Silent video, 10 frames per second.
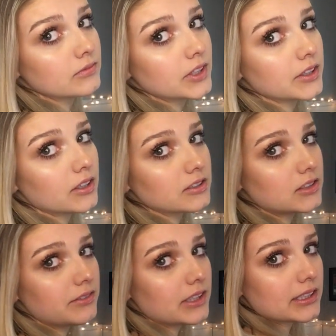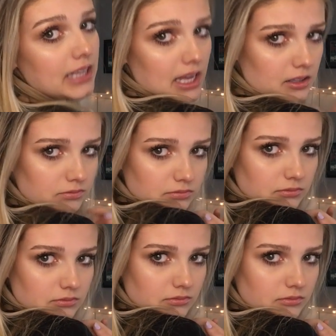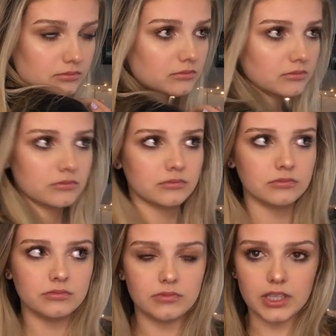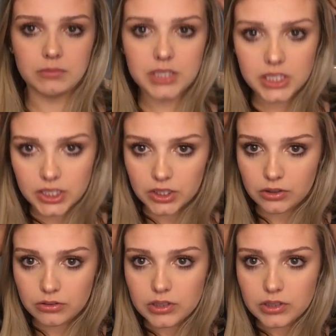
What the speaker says: You could also leave it like that. That'd be cute.